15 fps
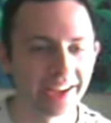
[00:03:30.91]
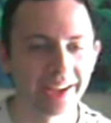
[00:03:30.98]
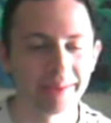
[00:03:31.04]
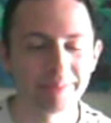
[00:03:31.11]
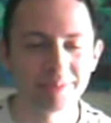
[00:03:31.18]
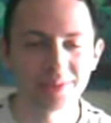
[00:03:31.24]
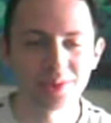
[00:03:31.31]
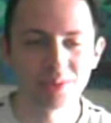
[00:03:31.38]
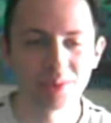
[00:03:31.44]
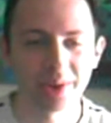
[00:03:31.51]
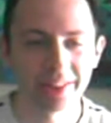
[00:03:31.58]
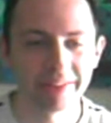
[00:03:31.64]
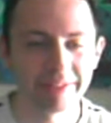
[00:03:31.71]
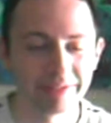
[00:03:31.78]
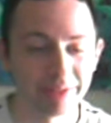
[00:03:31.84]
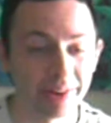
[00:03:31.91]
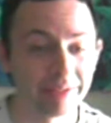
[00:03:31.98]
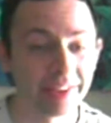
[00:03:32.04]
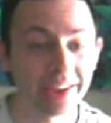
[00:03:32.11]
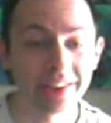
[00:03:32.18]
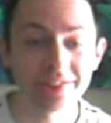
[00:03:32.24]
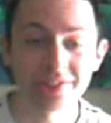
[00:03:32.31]
rev the
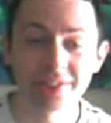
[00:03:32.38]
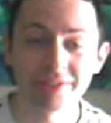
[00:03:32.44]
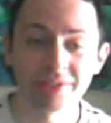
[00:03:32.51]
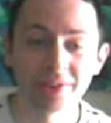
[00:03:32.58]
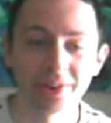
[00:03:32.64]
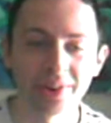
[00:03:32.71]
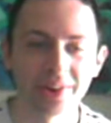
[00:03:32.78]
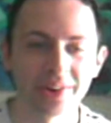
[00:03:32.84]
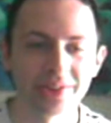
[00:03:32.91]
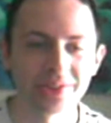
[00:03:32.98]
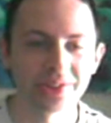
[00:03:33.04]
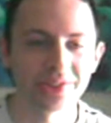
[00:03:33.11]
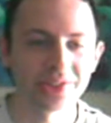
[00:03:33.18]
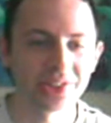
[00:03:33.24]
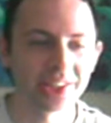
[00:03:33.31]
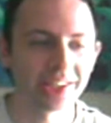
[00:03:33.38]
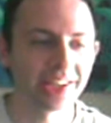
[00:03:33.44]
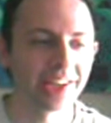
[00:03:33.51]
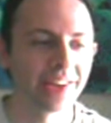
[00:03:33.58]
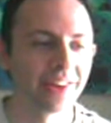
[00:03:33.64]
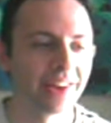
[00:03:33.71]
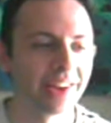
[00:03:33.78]
engine for her so that she could hear
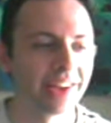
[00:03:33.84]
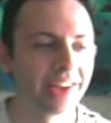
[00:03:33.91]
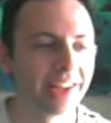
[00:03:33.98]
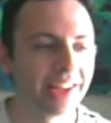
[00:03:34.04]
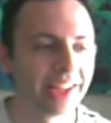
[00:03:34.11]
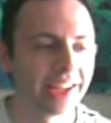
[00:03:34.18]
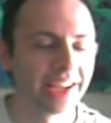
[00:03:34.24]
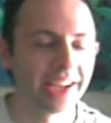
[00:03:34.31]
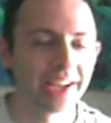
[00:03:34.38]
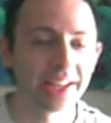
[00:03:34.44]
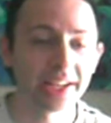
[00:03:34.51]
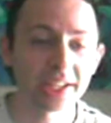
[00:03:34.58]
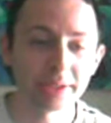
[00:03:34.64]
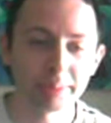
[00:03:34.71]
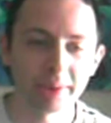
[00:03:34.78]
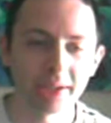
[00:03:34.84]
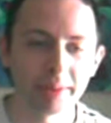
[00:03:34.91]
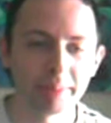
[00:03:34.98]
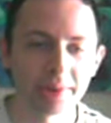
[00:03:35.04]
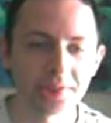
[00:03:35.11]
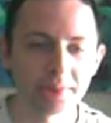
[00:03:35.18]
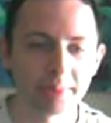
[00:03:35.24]
it, and explain a bunch
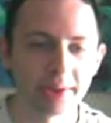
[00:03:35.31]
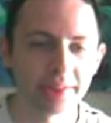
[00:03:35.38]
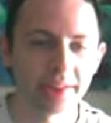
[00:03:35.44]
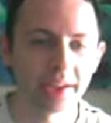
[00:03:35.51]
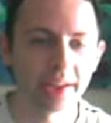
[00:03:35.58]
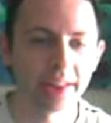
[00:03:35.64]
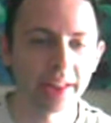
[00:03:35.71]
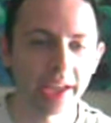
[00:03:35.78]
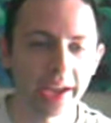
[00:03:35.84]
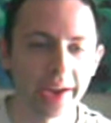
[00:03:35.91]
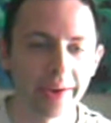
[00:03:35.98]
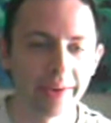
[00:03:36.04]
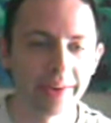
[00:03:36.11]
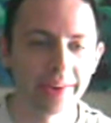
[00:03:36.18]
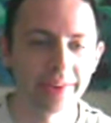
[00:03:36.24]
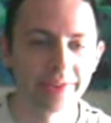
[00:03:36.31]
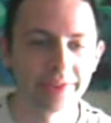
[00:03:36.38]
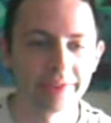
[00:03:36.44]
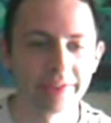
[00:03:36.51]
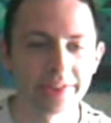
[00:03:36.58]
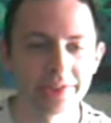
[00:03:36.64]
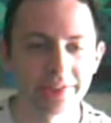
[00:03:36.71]
about the heritage of the
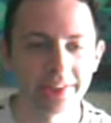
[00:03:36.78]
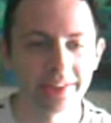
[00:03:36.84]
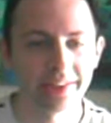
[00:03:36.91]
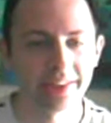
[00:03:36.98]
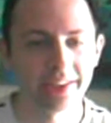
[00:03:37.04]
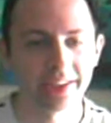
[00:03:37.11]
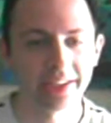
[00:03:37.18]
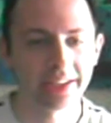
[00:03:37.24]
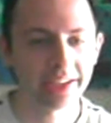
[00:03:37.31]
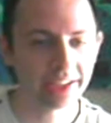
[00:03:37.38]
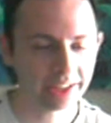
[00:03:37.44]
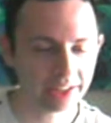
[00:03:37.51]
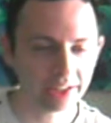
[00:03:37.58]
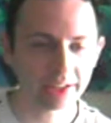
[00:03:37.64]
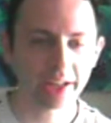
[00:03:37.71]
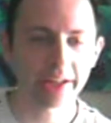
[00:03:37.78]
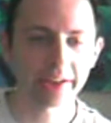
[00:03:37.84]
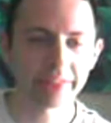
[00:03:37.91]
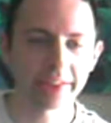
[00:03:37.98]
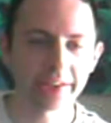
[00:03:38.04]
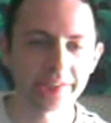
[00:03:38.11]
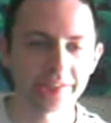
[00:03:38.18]
GT and a lot of things
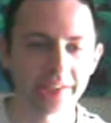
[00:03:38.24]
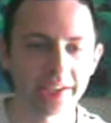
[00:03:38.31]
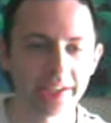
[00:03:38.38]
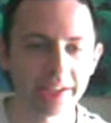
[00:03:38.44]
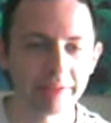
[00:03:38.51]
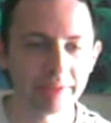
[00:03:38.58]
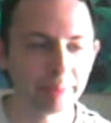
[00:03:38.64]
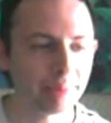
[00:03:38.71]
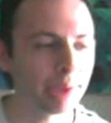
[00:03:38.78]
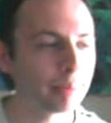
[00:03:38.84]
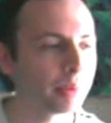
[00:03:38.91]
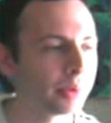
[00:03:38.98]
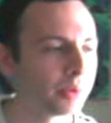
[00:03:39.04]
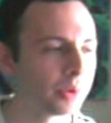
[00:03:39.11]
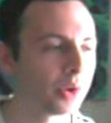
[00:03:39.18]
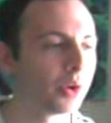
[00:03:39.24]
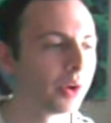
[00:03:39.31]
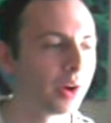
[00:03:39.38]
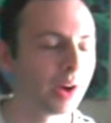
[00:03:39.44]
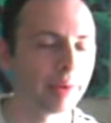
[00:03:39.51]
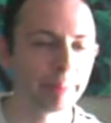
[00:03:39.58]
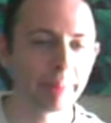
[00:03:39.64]
that even people who know
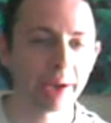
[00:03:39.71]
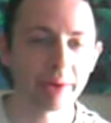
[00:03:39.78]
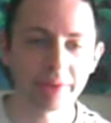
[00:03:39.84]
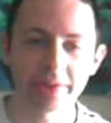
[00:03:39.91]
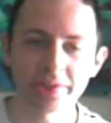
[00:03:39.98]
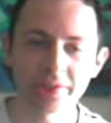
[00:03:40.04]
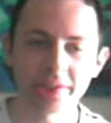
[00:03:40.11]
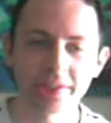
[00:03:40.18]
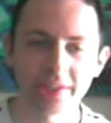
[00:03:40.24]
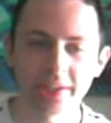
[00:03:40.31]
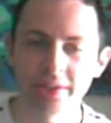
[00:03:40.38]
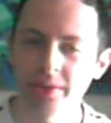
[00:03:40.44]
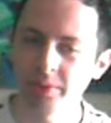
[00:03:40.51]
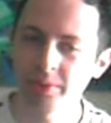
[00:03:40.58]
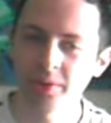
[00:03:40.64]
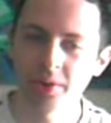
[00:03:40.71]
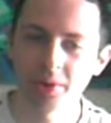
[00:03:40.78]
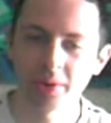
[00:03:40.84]
about the GT don't know.